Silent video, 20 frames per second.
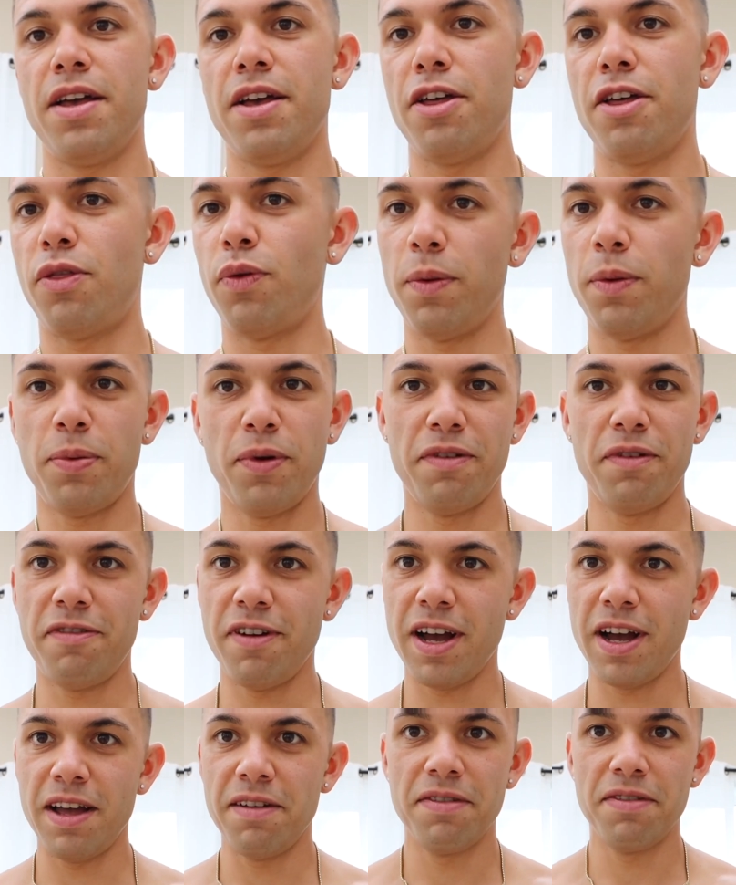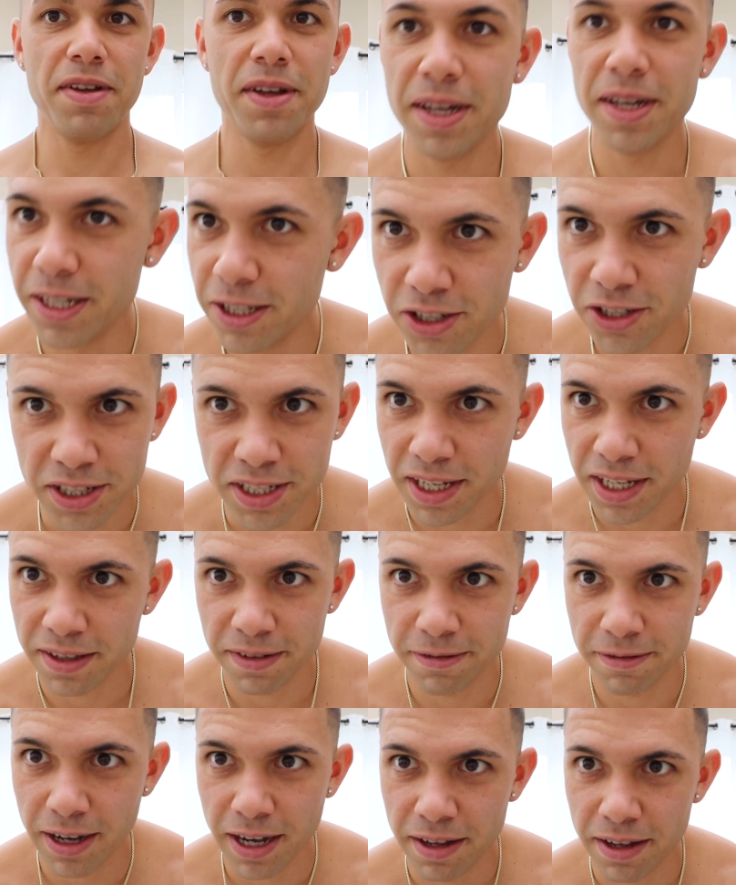3.5, just get the
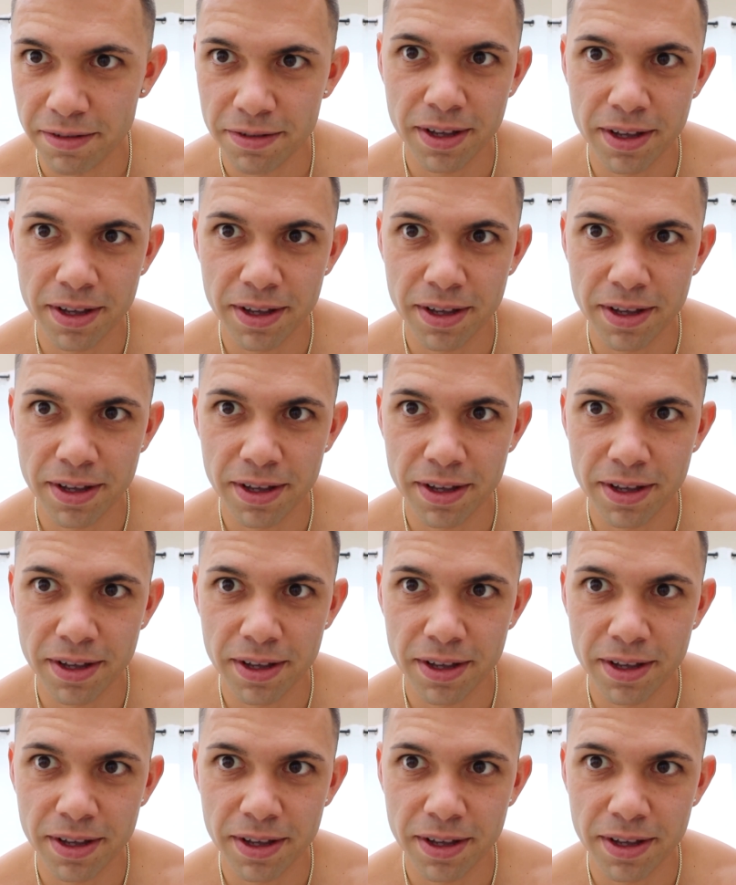5.